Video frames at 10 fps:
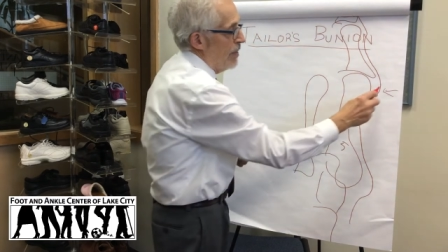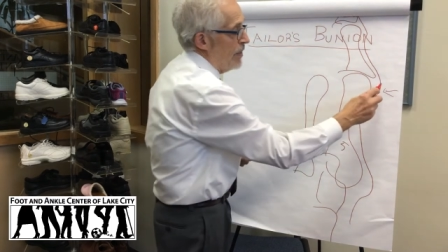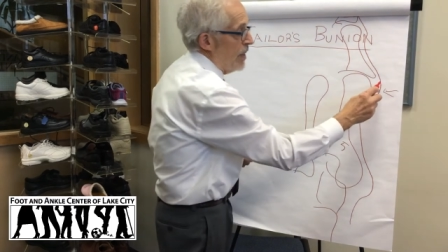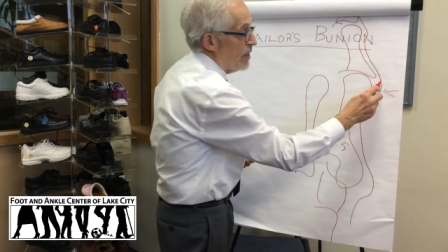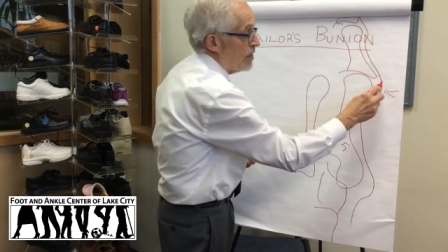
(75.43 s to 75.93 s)

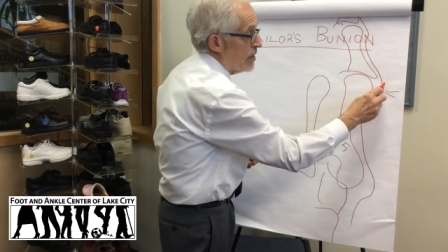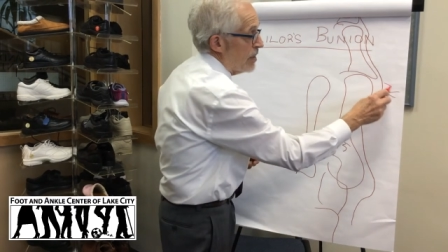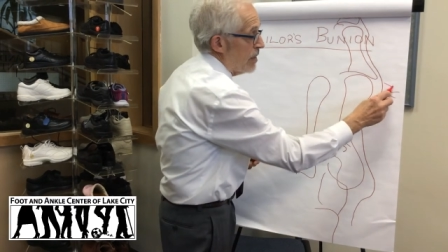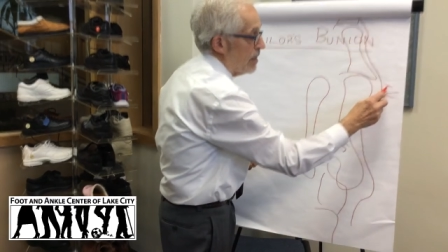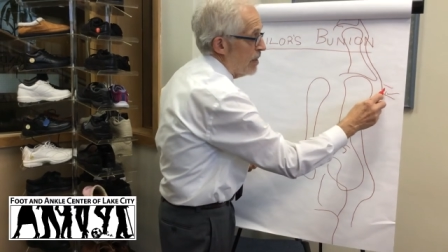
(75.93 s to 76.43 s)

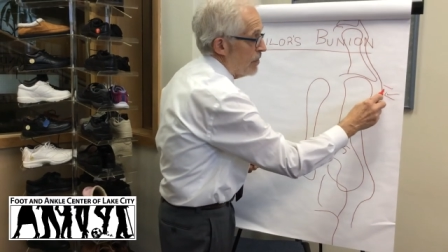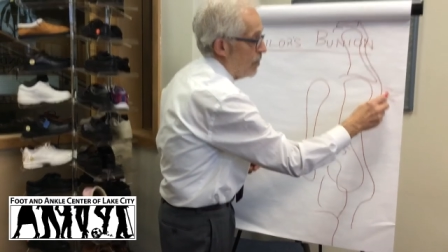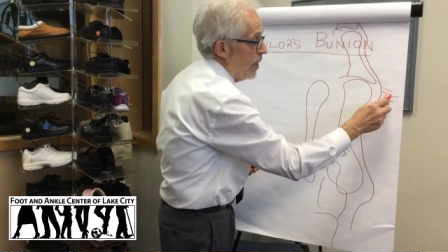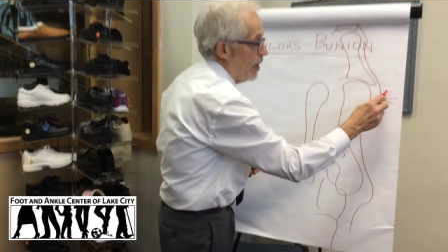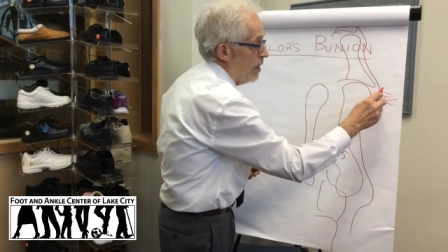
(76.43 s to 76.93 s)
This is
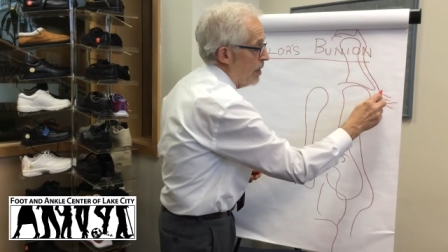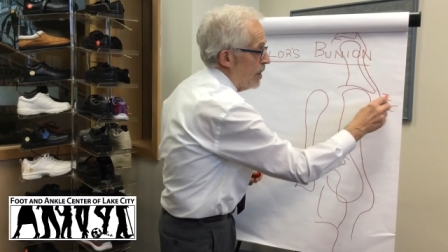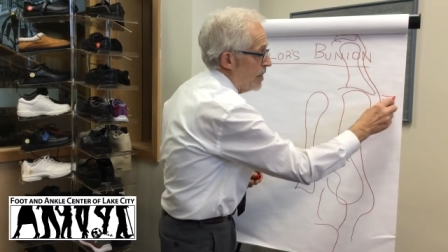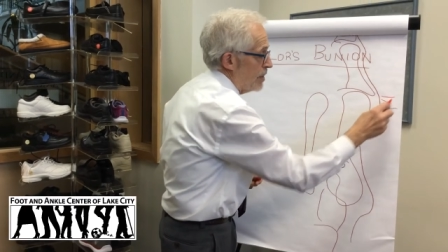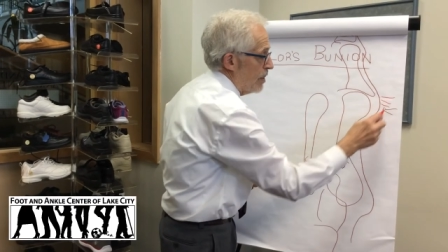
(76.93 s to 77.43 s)
where
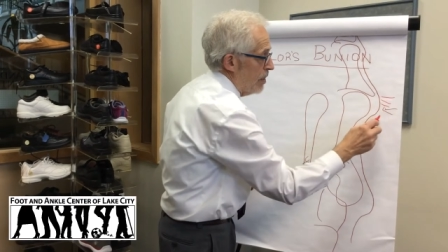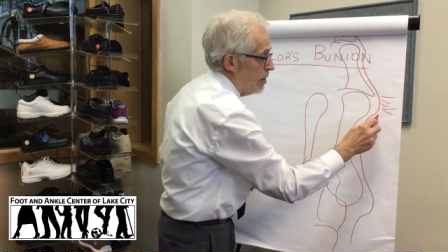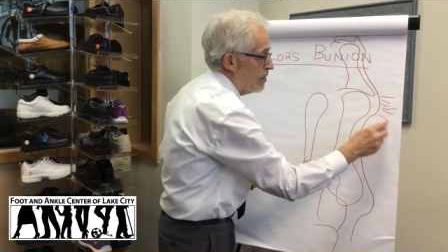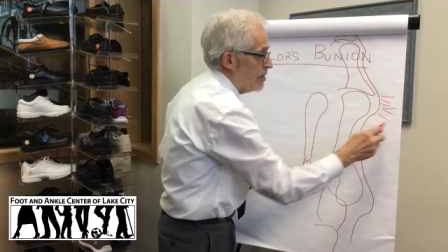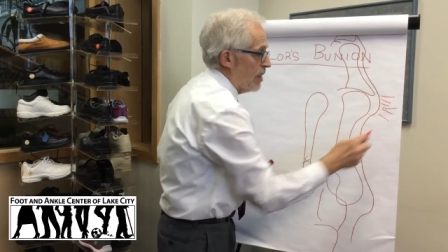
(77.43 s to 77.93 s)
it
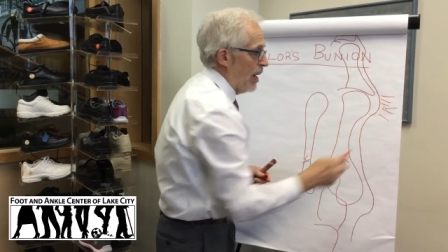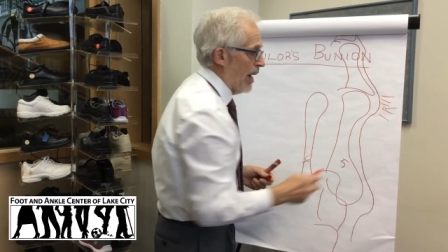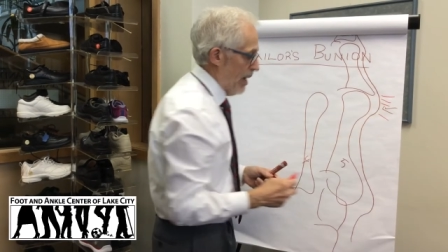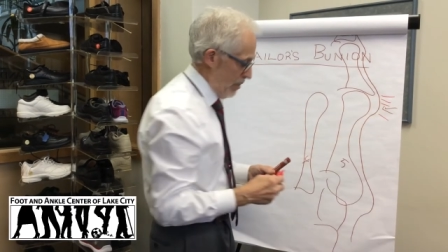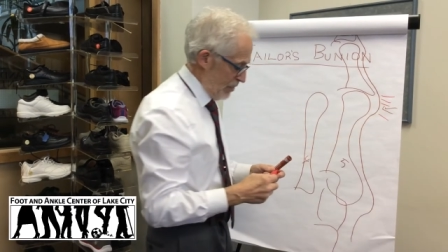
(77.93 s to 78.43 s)
goes
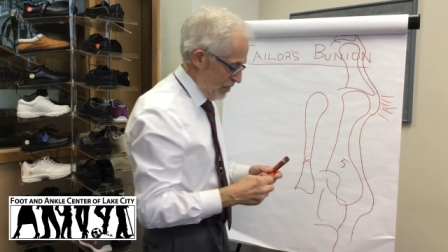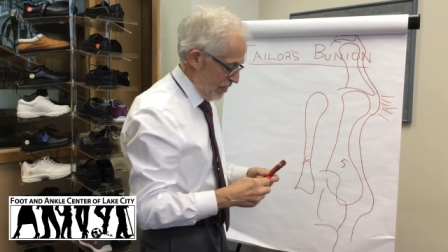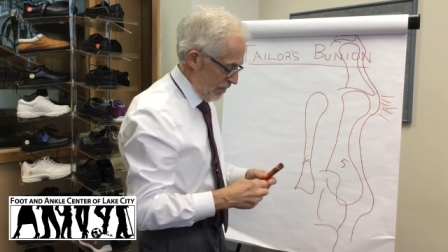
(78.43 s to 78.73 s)
out.